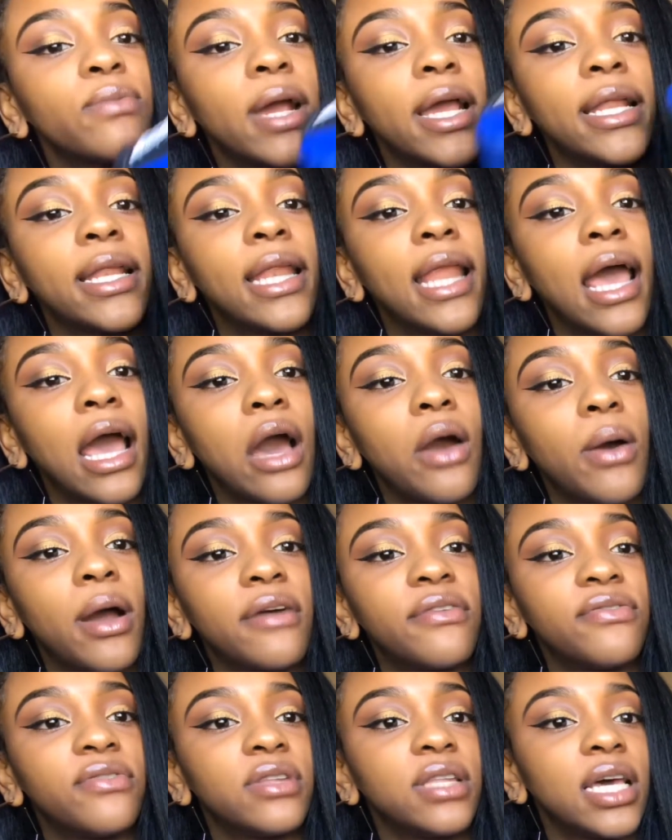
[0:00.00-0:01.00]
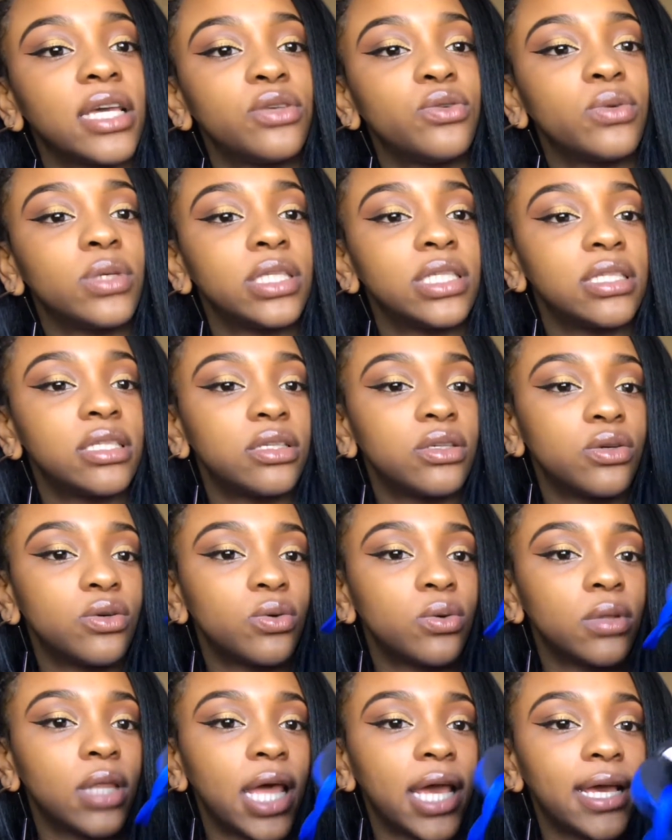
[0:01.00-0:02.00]
right now, I feel like you can
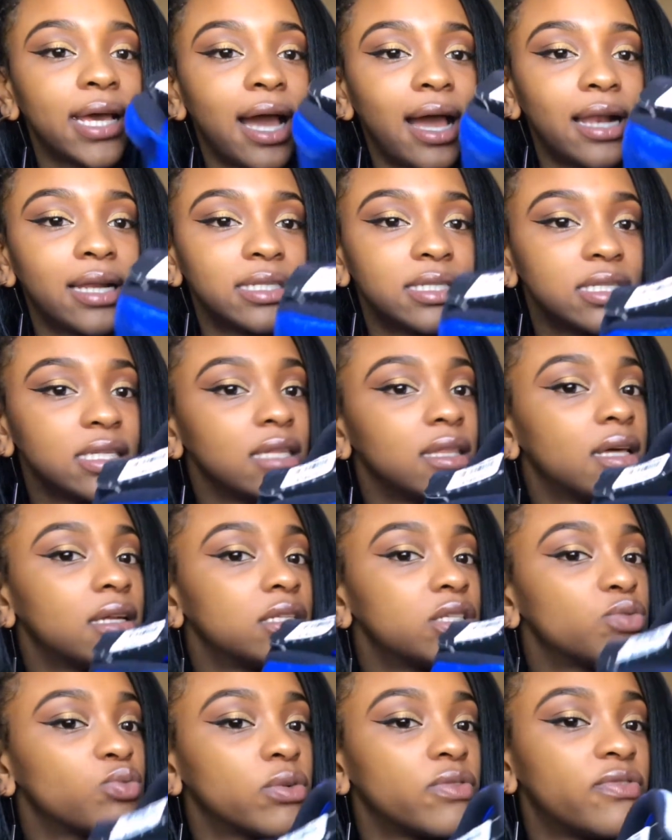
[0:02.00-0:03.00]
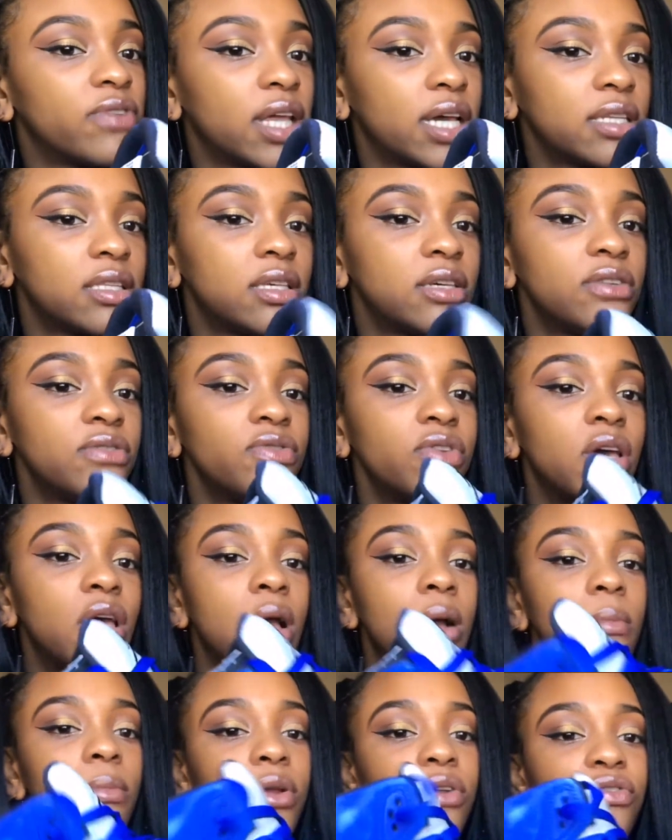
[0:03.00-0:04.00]
still like kind of see that it's reflective,
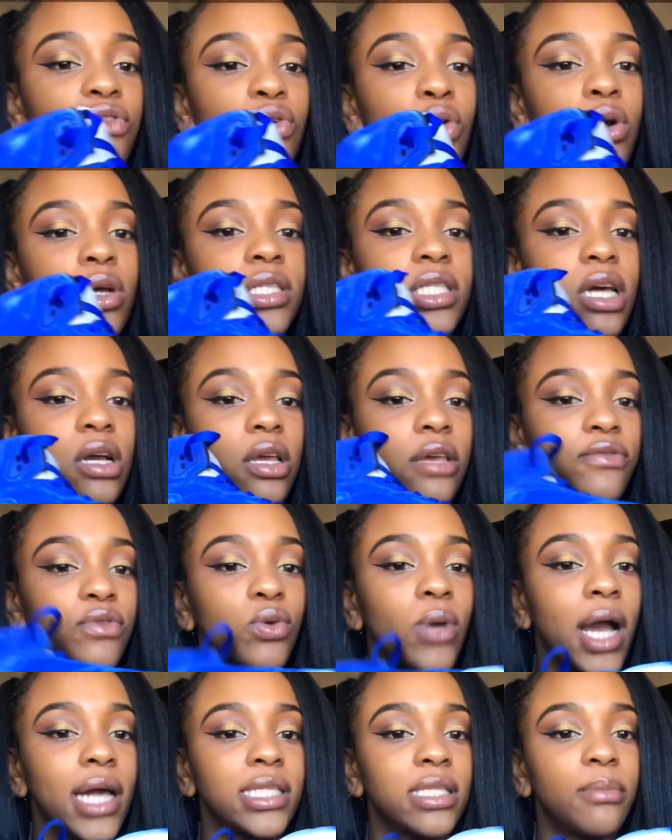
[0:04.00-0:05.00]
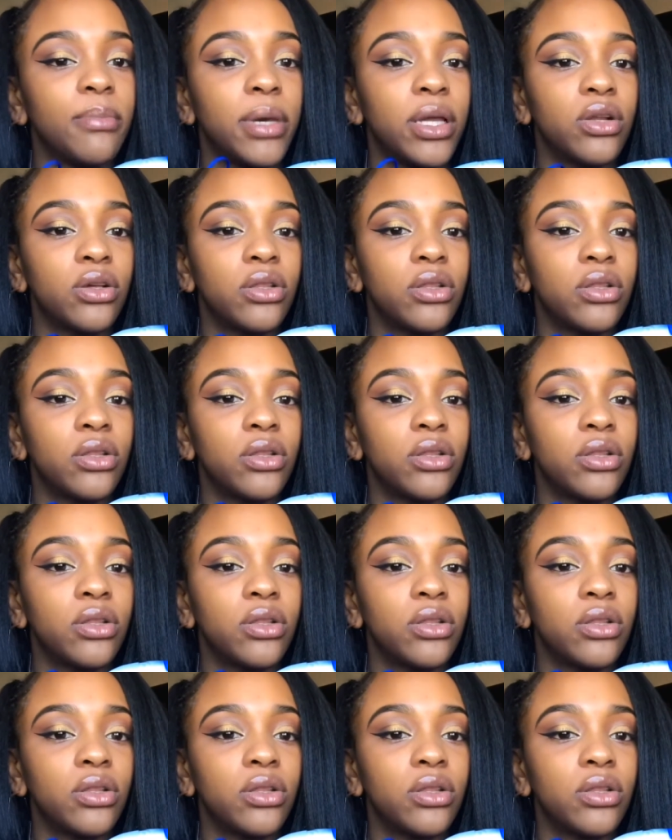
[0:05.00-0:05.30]
but of course I'll give you guys a better